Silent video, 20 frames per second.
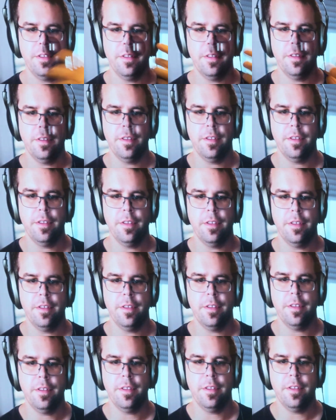
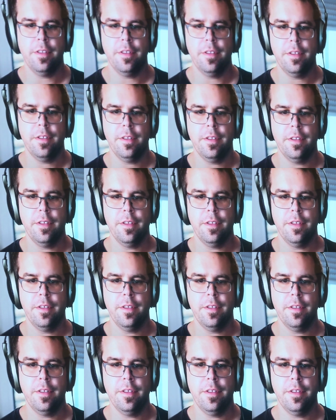
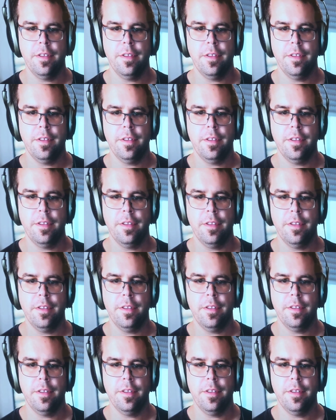
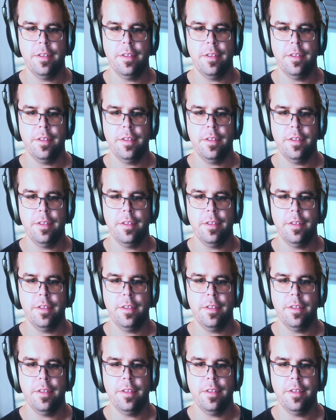
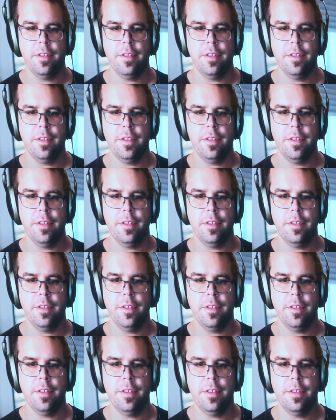
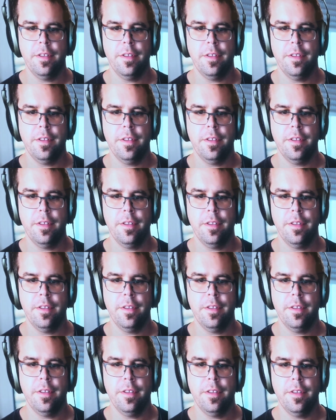
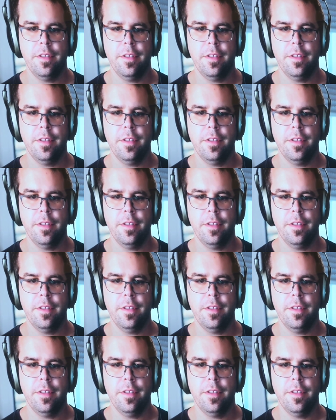(silent)